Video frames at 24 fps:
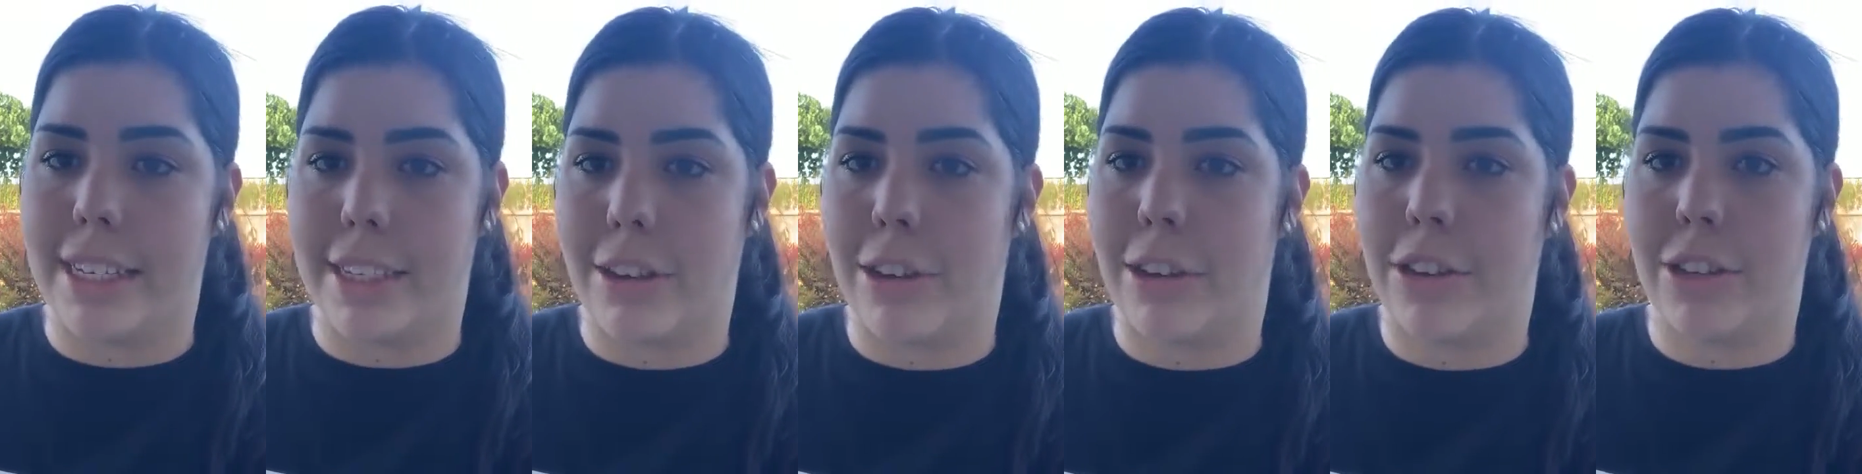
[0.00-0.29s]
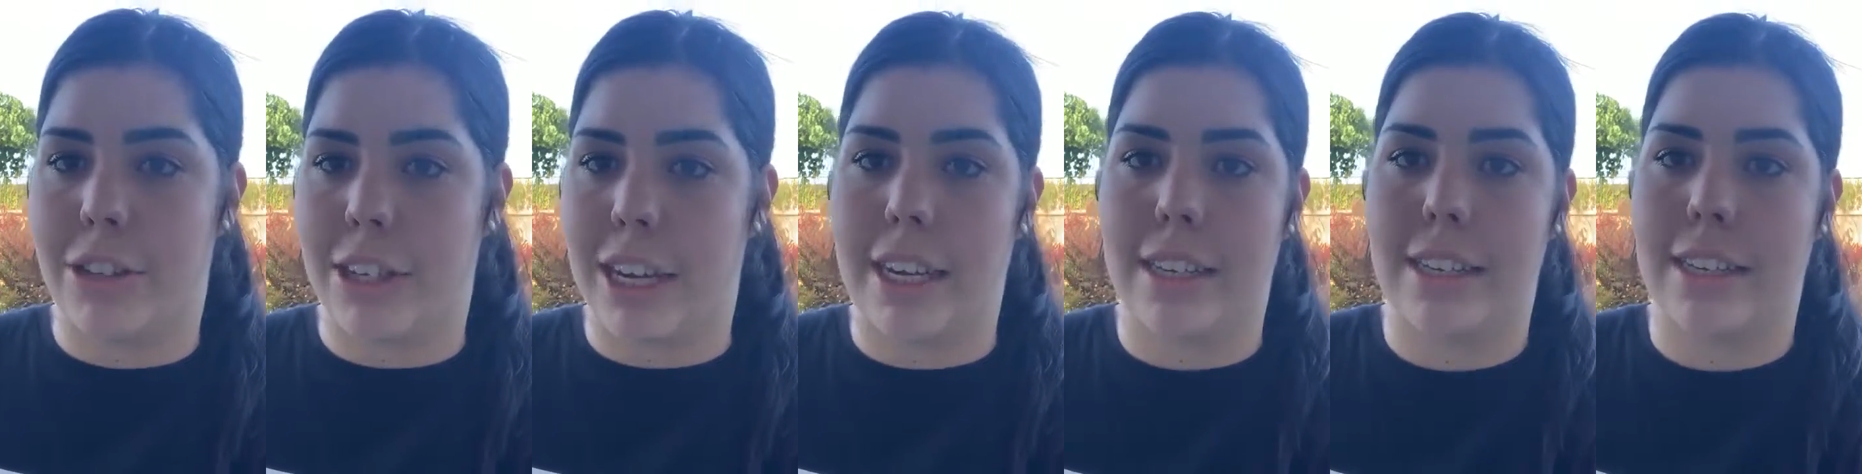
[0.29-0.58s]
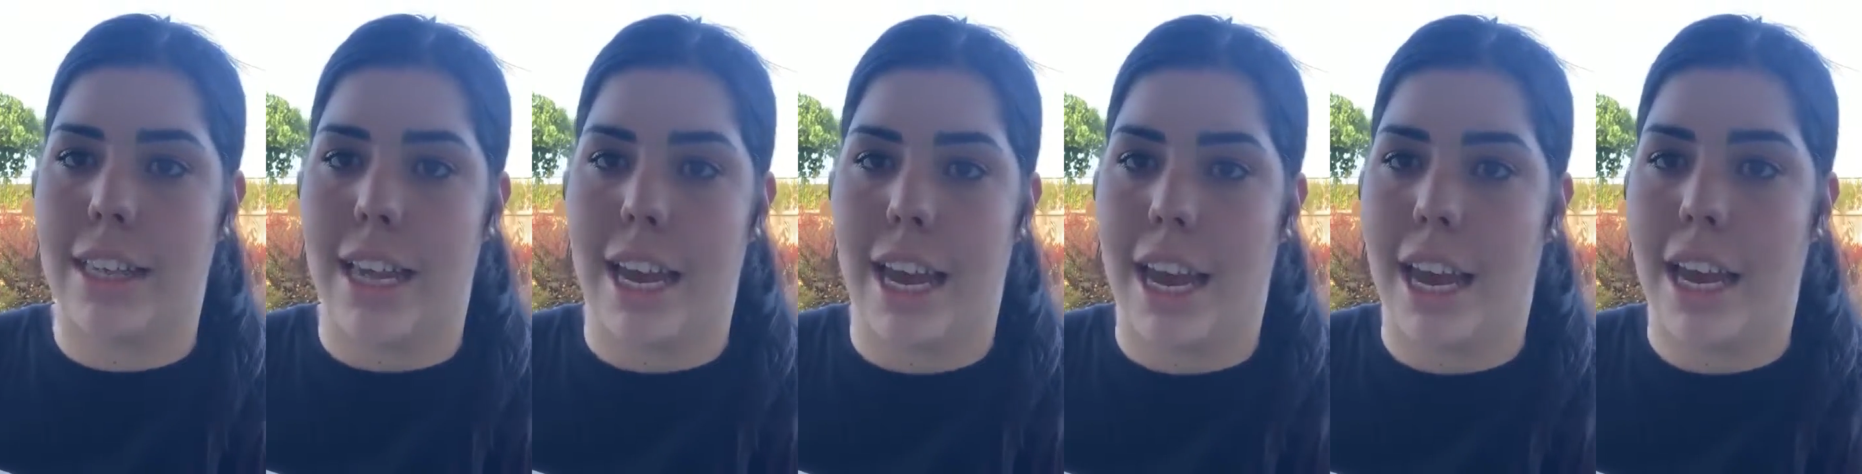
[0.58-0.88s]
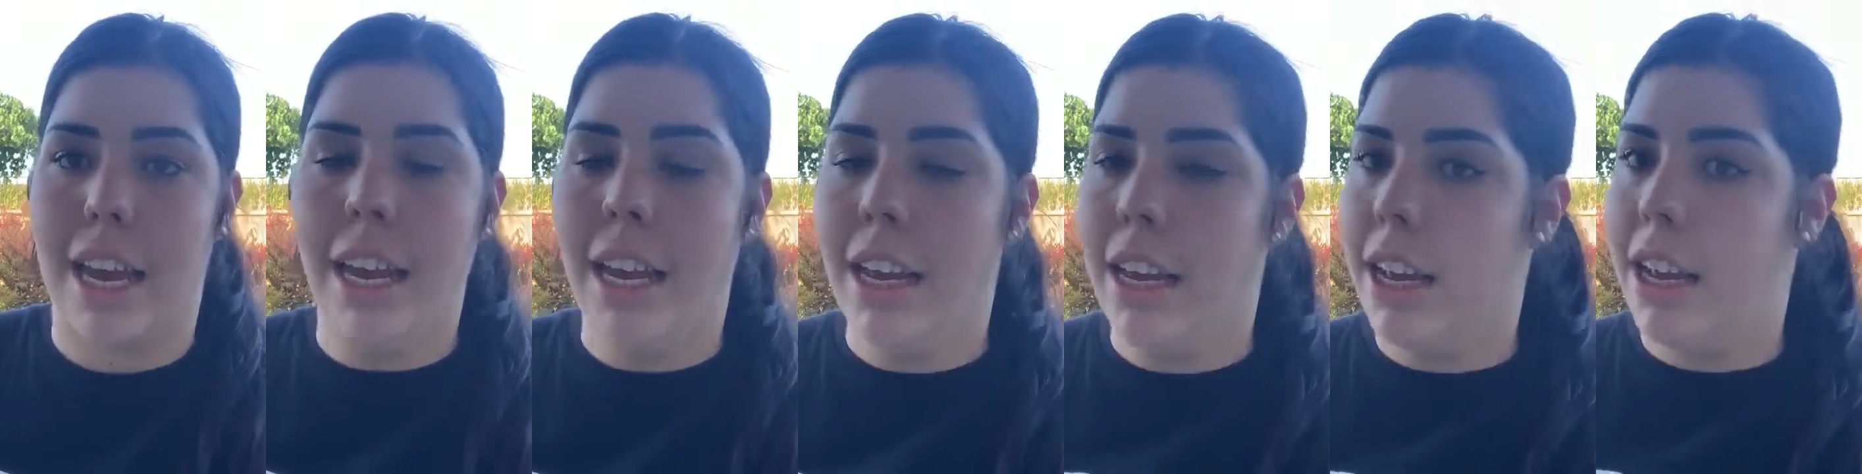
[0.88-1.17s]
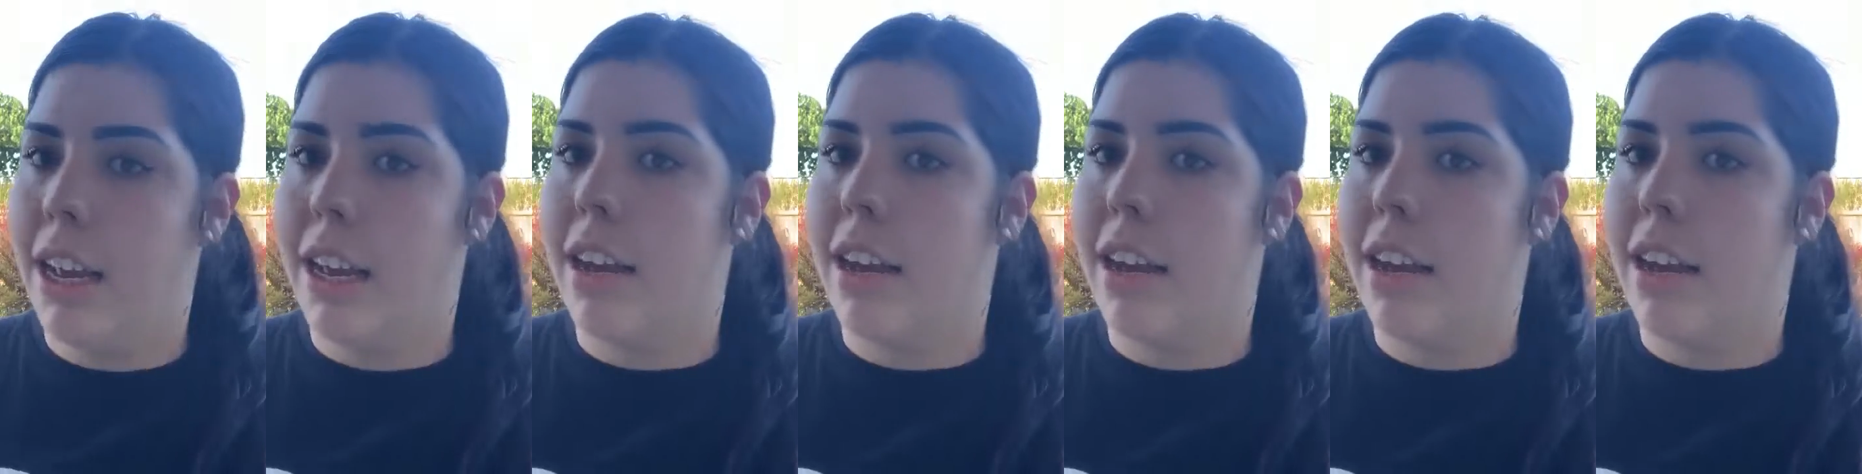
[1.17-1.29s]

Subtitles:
He's not just there